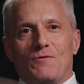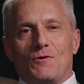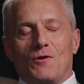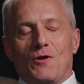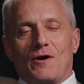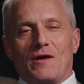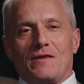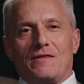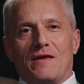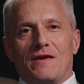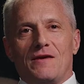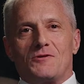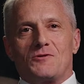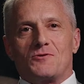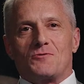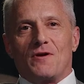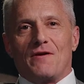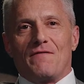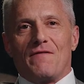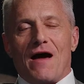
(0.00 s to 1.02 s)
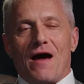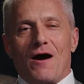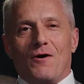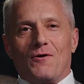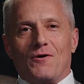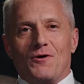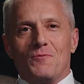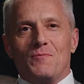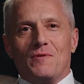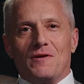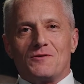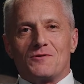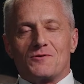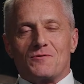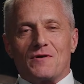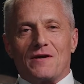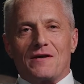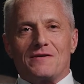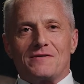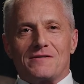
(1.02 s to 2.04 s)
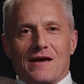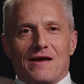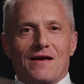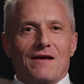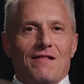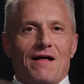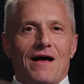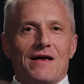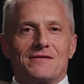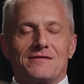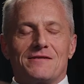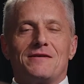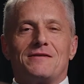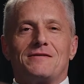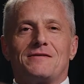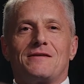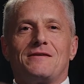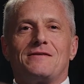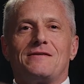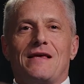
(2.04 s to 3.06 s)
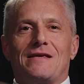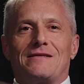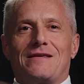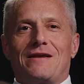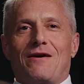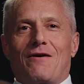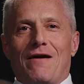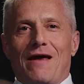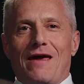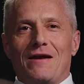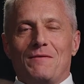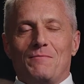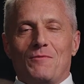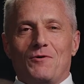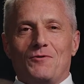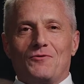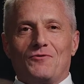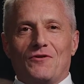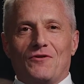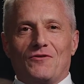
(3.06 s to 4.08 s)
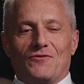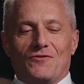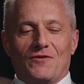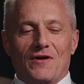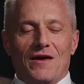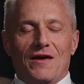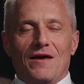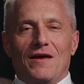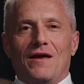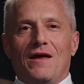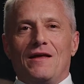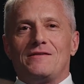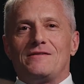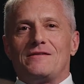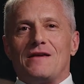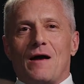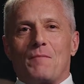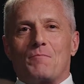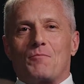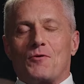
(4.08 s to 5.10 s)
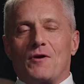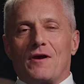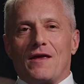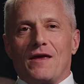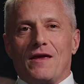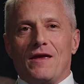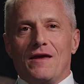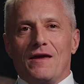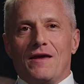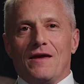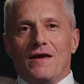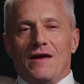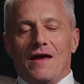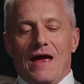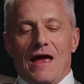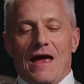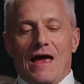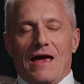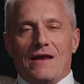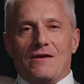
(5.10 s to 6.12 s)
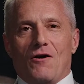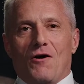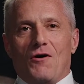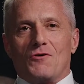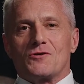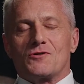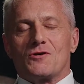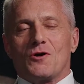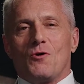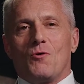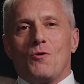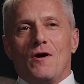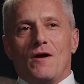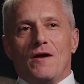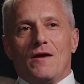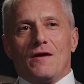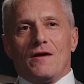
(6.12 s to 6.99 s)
you look at the history of how humans treat second-class citizens, as in our animals, it's, it's not pretty. And also,